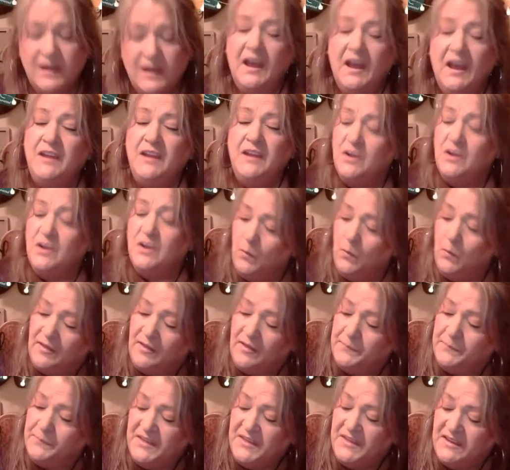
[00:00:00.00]
And you know, while
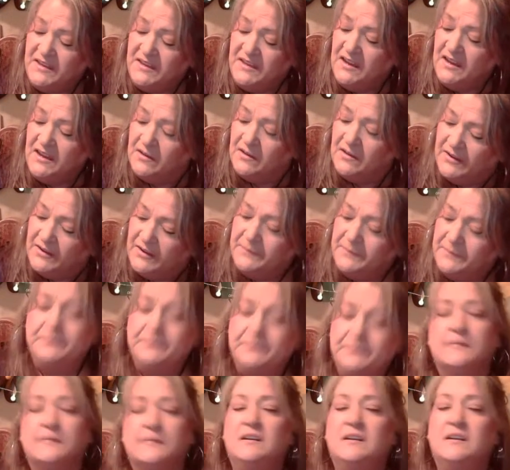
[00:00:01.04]
I'm thinking of it,
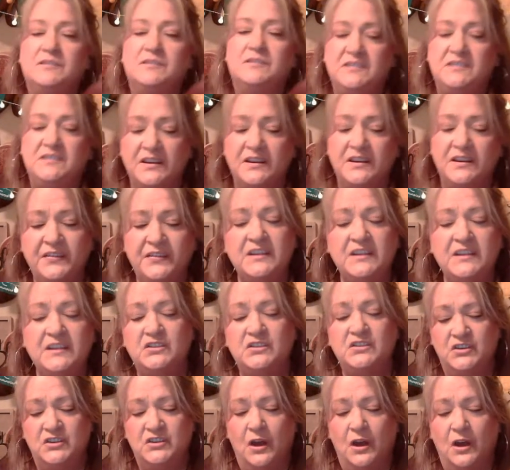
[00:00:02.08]
Tiffany's
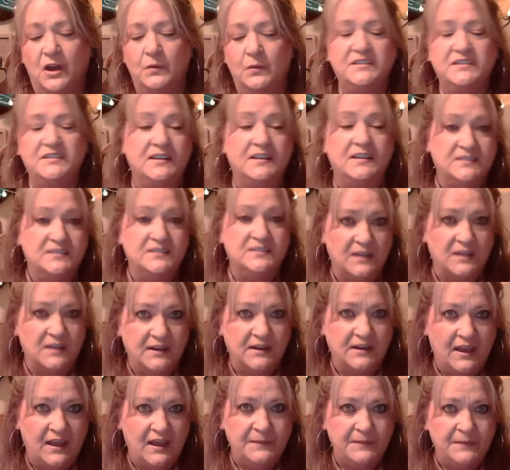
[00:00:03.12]
show is on
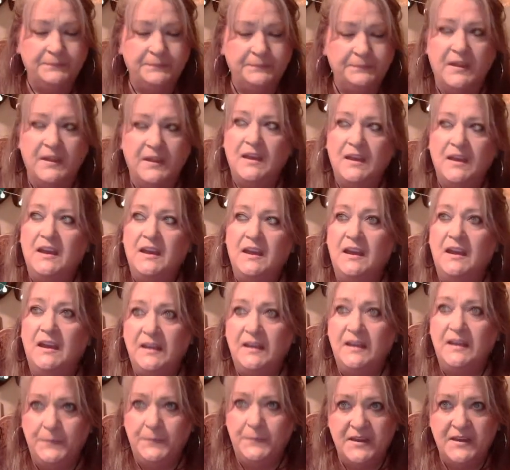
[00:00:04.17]
Sunday at
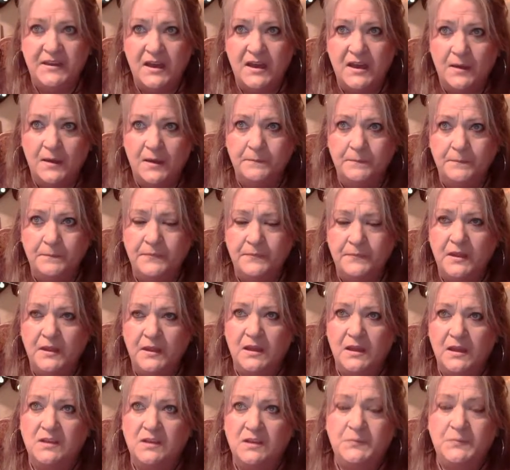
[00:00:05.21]
8 p.m.
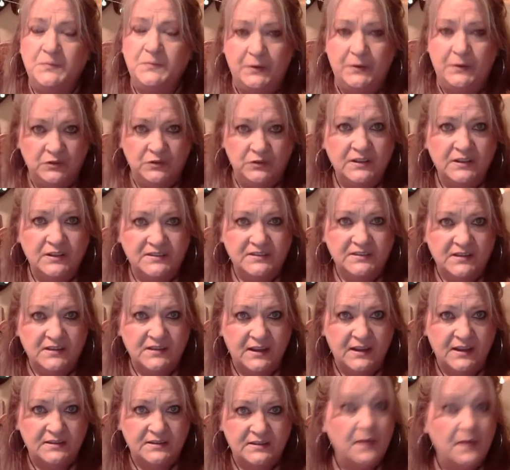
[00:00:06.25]
Spiritual
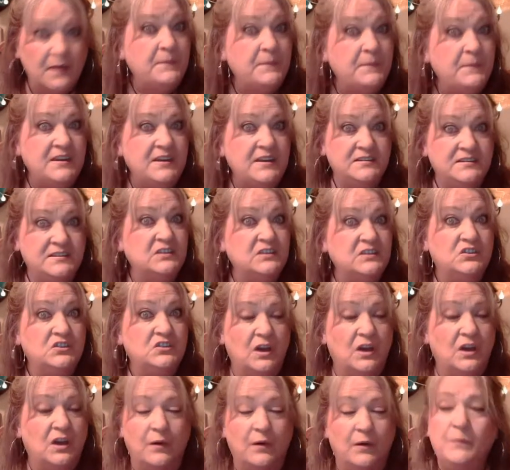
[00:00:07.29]
Insights, amazing
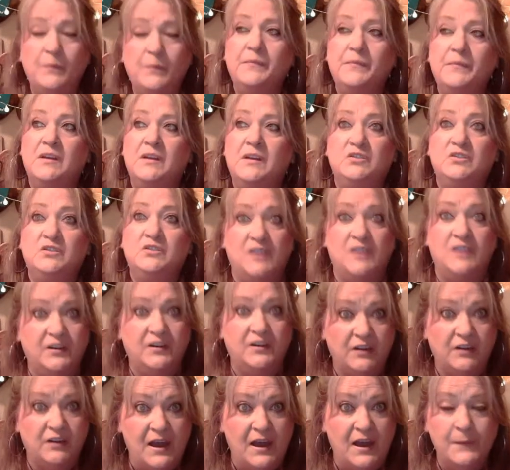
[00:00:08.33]
show. Check
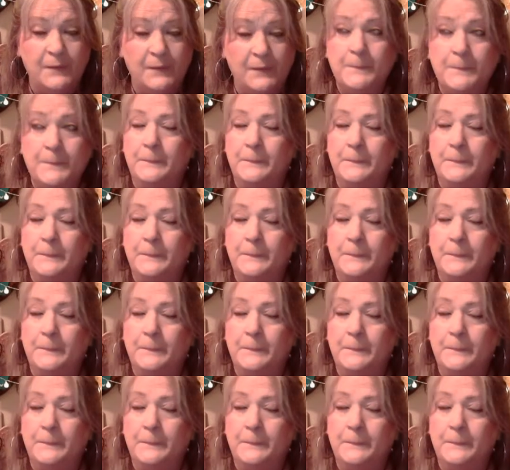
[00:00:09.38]
her out.